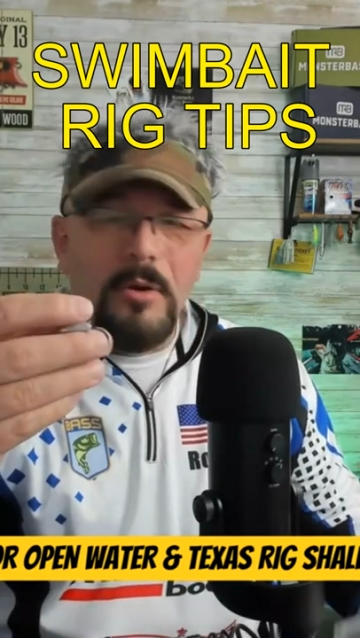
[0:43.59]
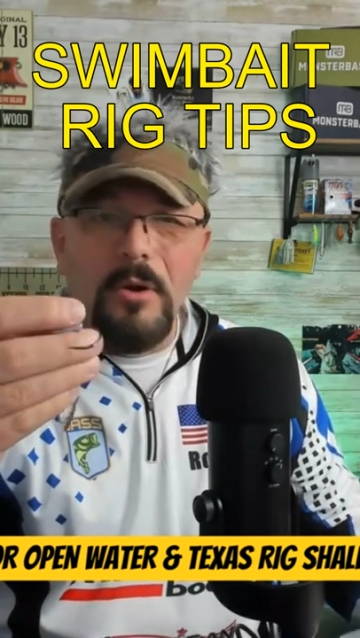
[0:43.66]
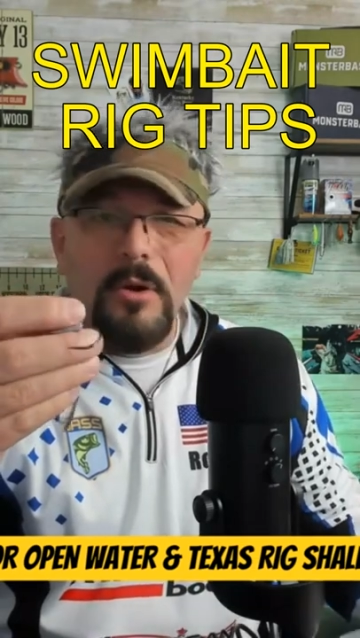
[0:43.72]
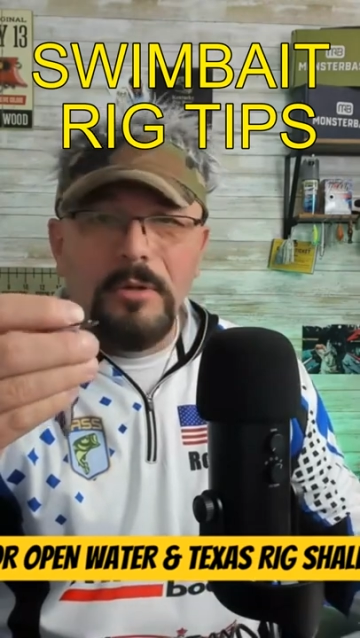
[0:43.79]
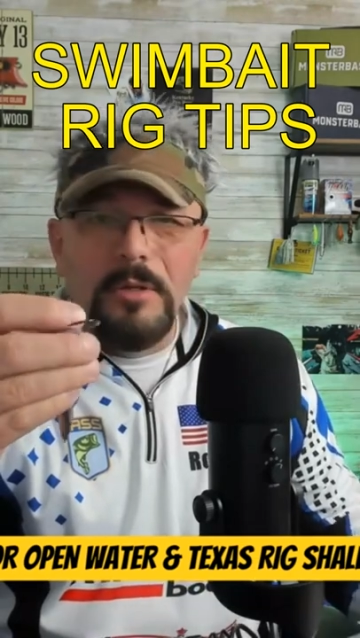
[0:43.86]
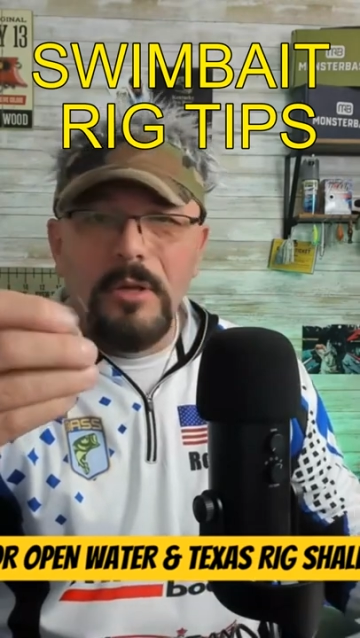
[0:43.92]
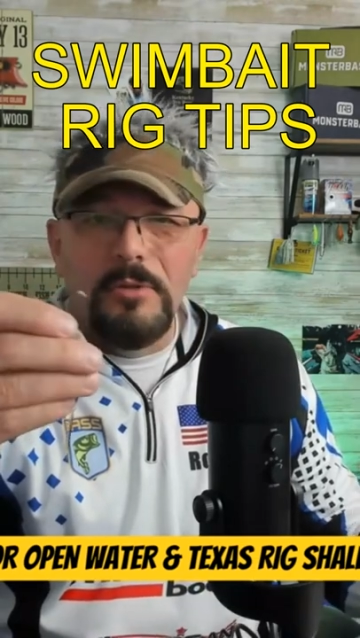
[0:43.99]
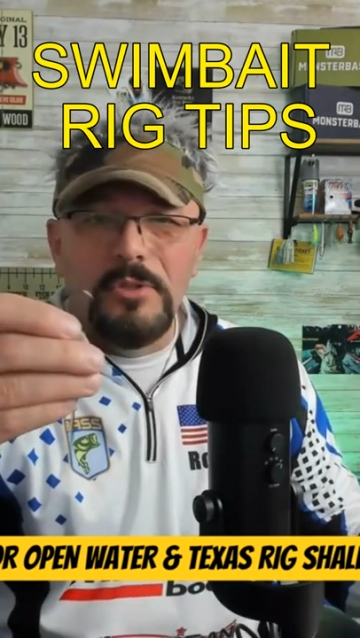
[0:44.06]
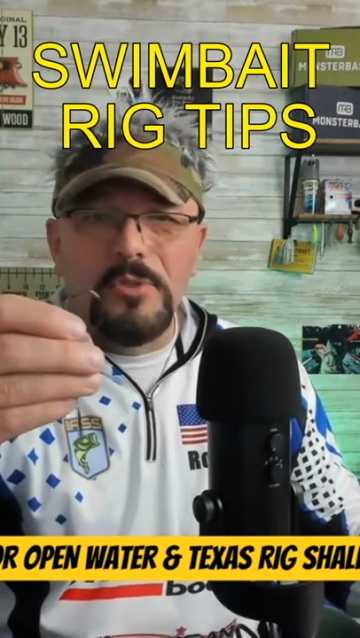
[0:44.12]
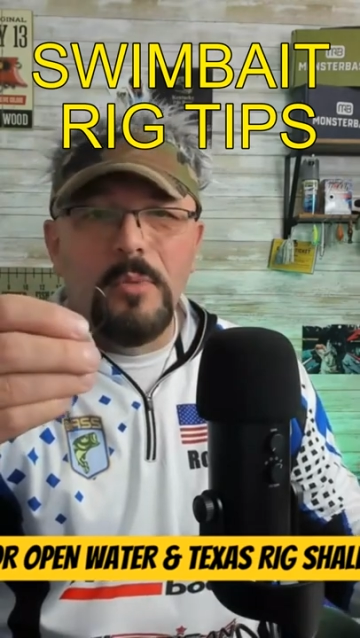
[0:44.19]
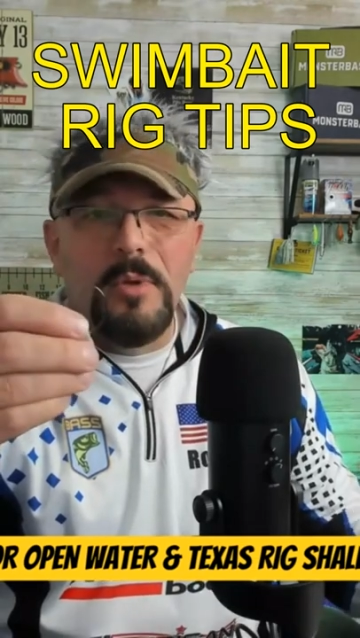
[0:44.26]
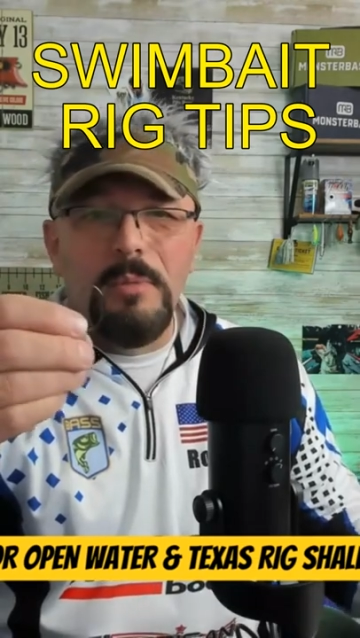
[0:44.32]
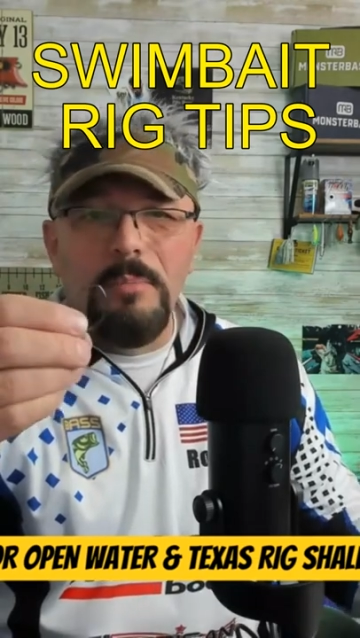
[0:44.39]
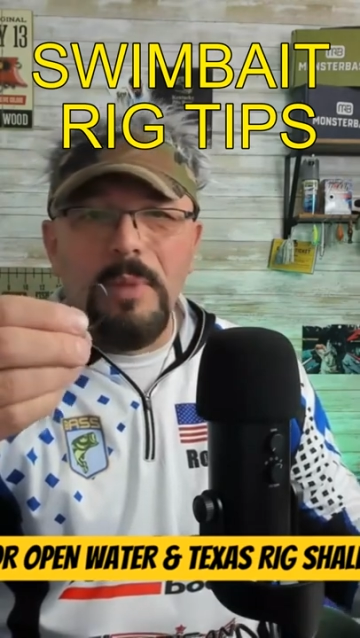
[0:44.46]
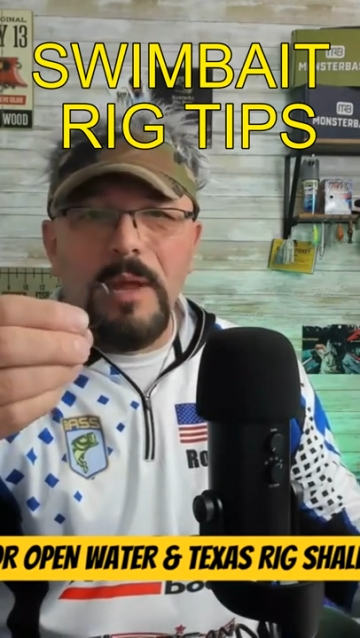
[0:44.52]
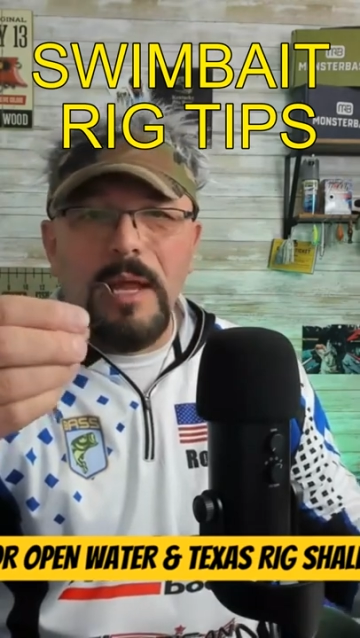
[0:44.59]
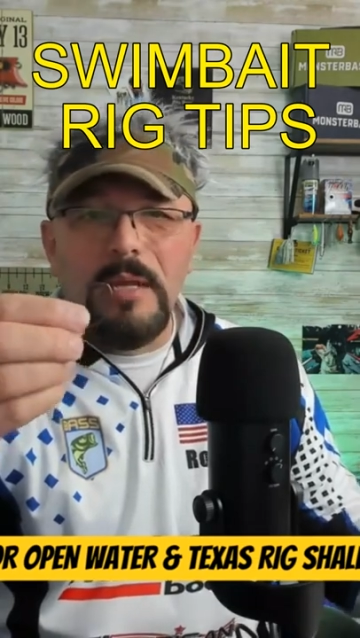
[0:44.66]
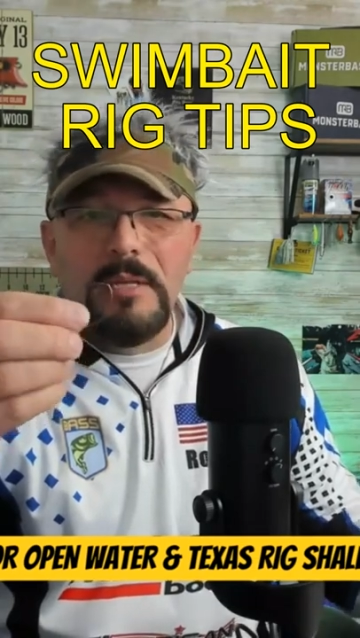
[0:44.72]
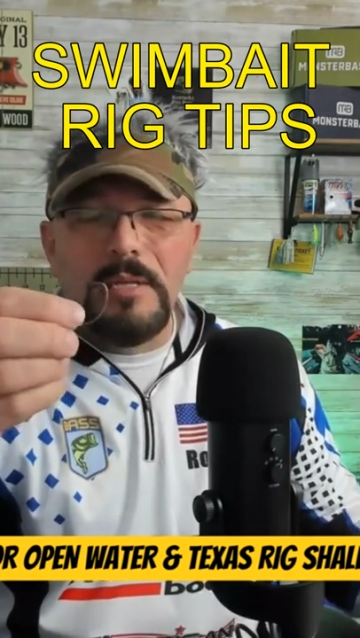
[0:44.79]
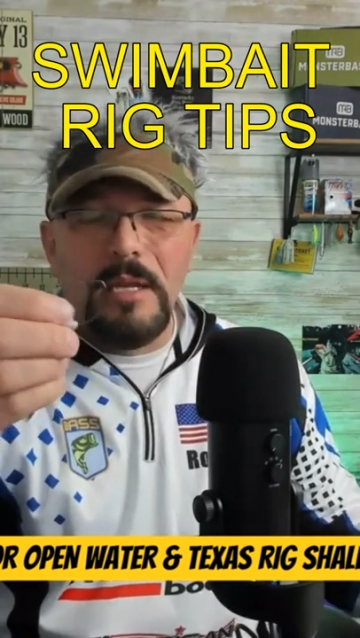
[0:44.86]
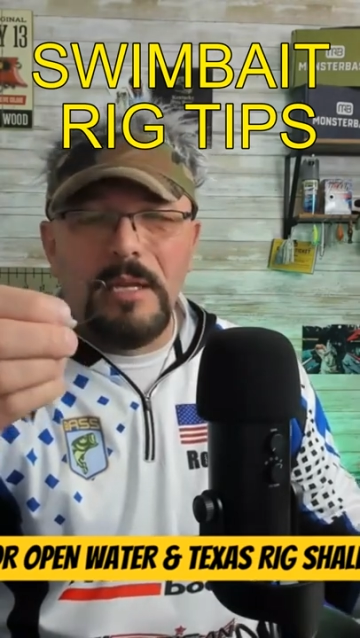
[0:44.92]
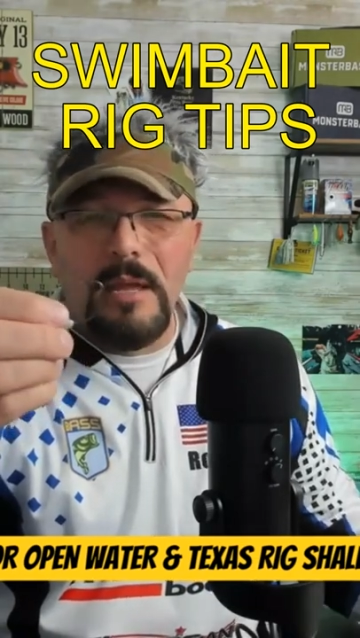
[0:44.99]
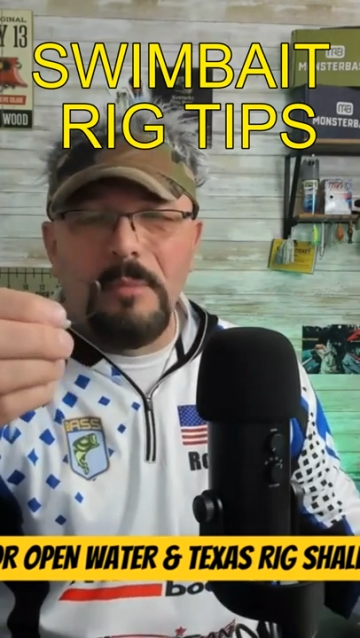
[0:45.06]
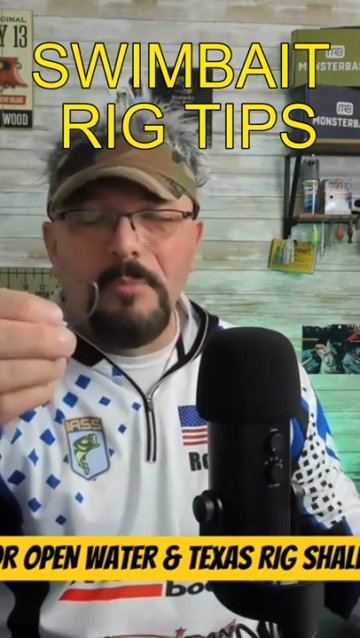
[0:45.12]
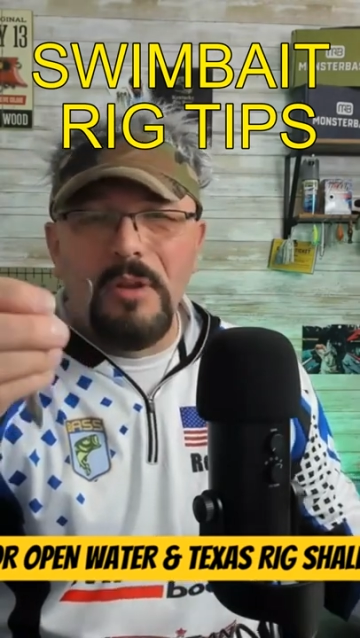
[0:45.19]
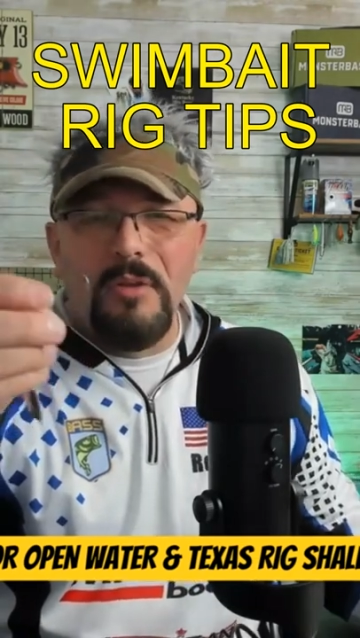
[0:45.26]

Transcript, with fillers: on those swim baits and I'm going